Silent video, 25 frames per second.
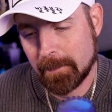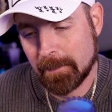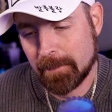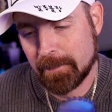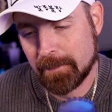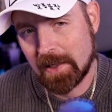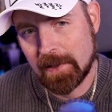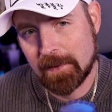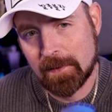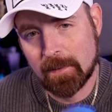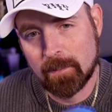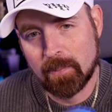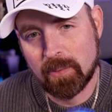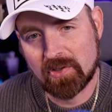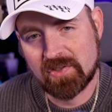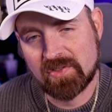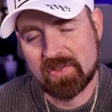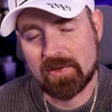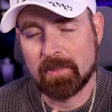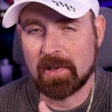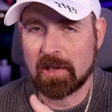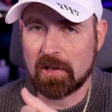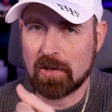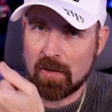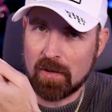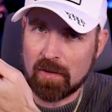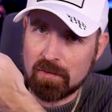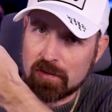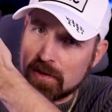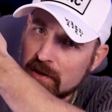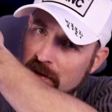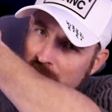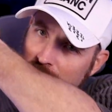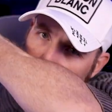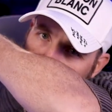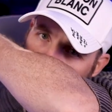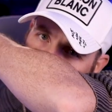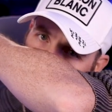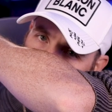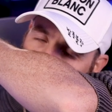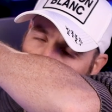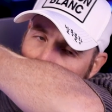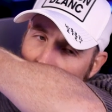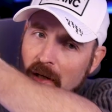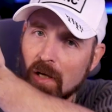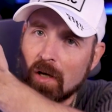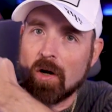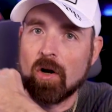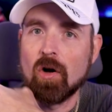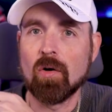and the balsamic notes,
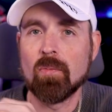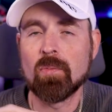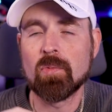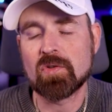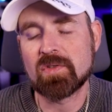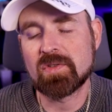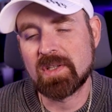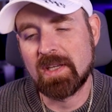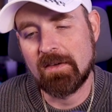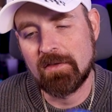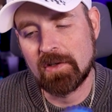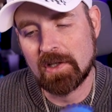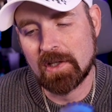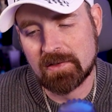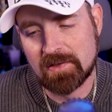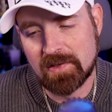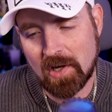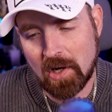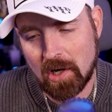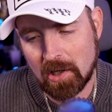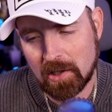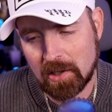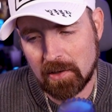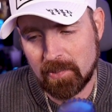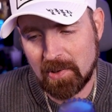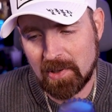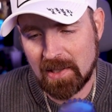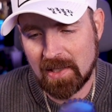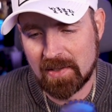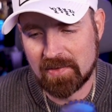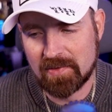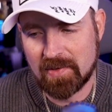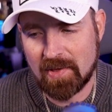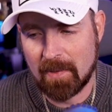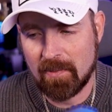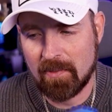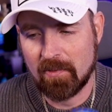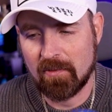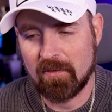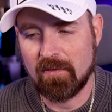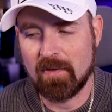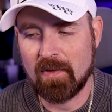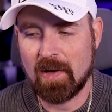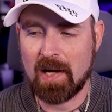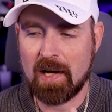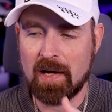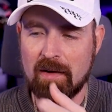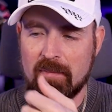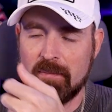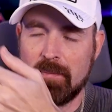almost give it a tonka bean-esque type of
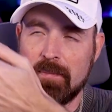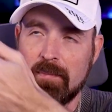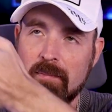vibe.